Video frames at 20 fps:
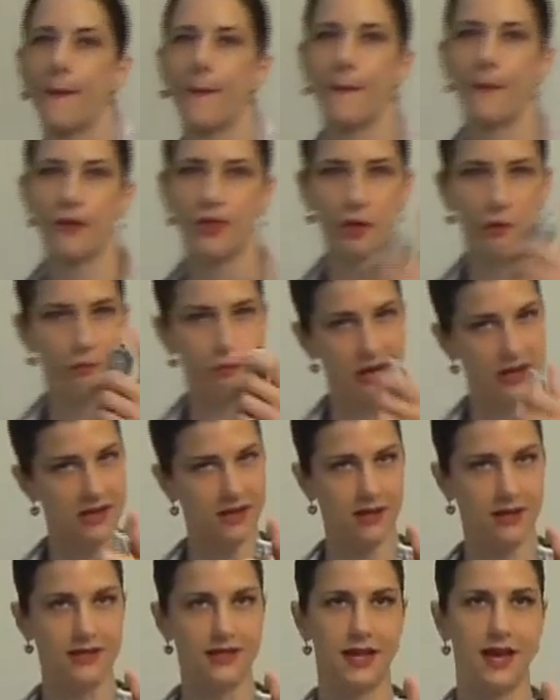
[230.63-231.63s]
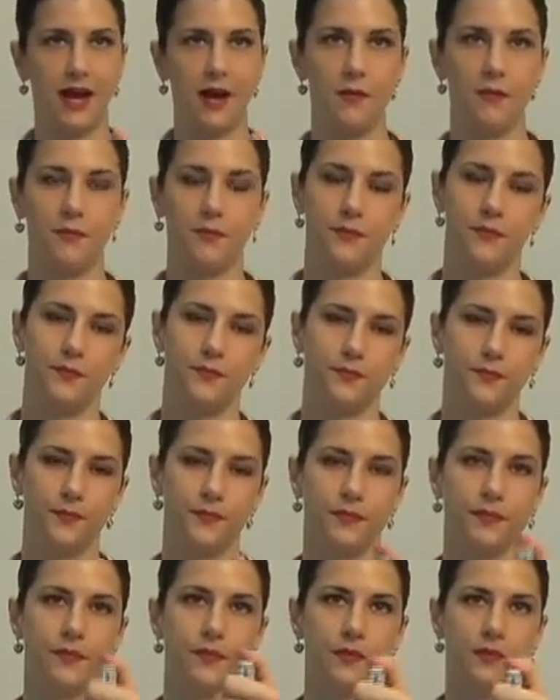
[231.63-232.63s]
with a button on top,
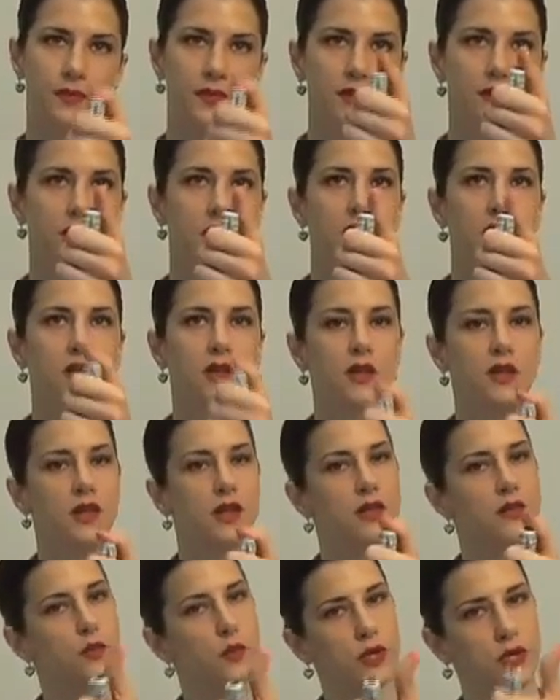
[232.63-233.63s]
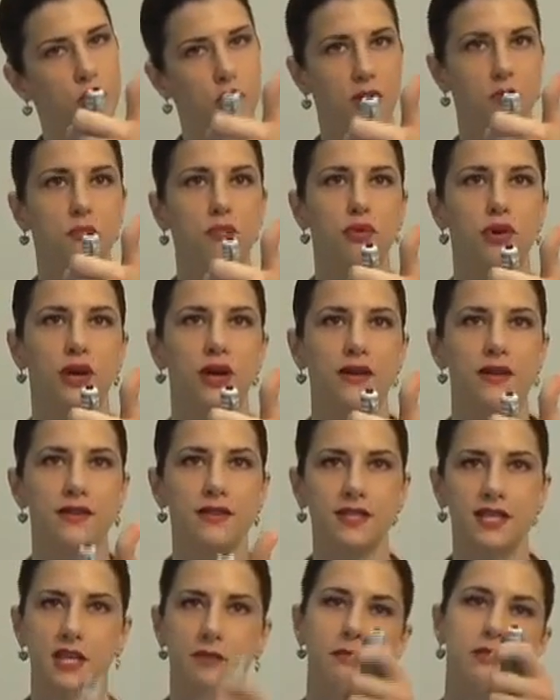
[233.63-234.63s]
is what you can press
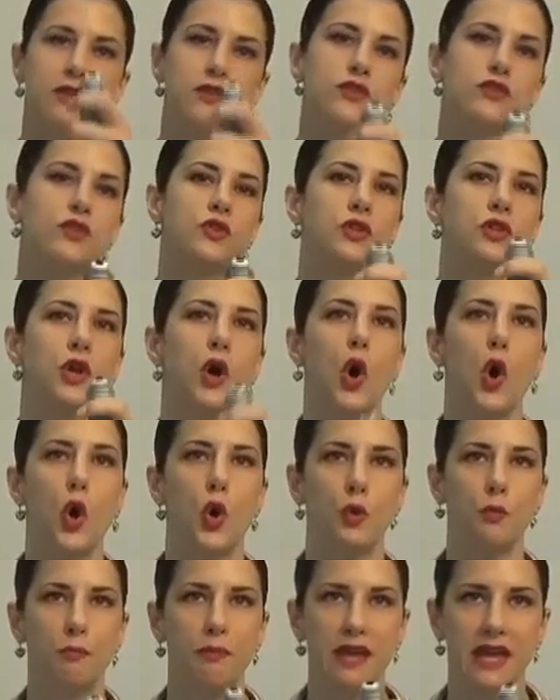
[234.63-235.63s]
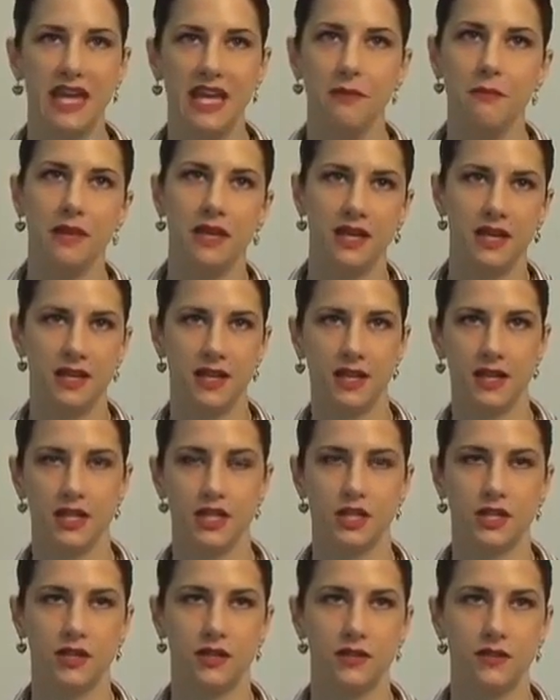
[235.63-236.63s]
to administer your own pain
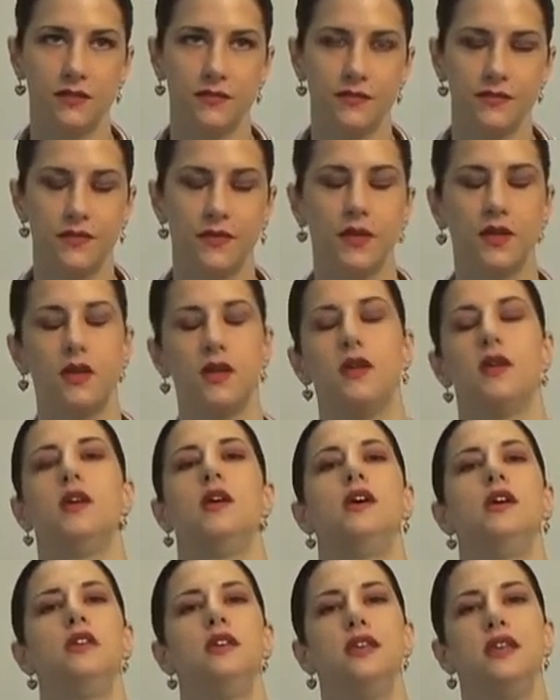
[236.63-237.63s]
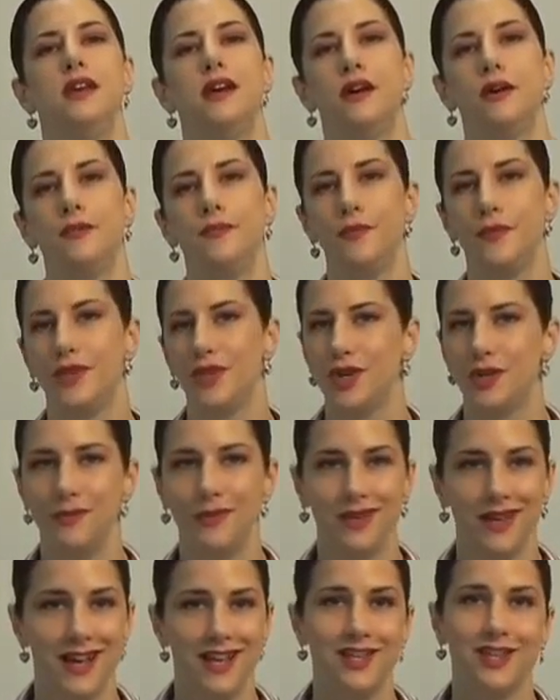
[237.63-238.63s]
medication. Now, you could
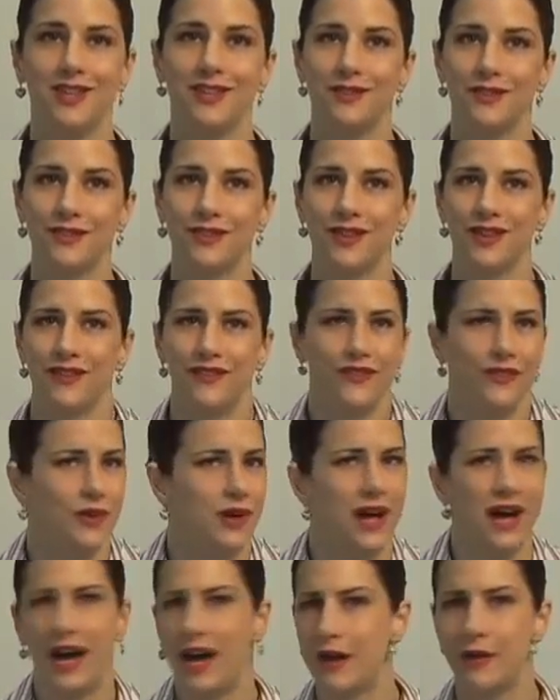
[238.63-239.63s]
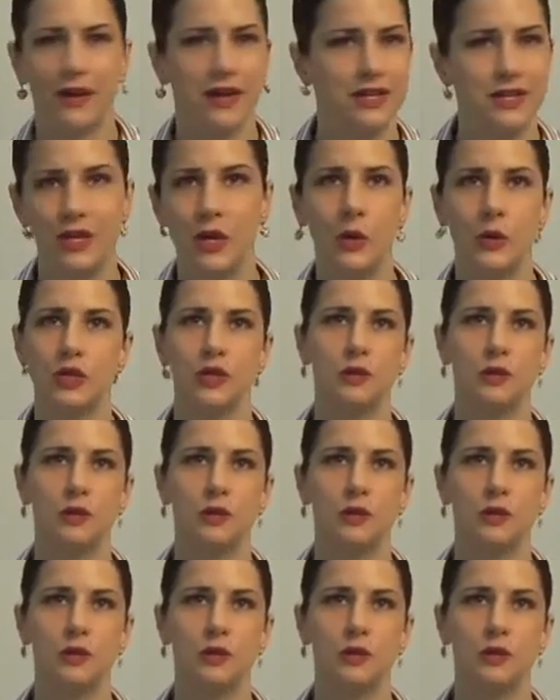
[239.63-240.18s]
be asking yourself, well, how do I know when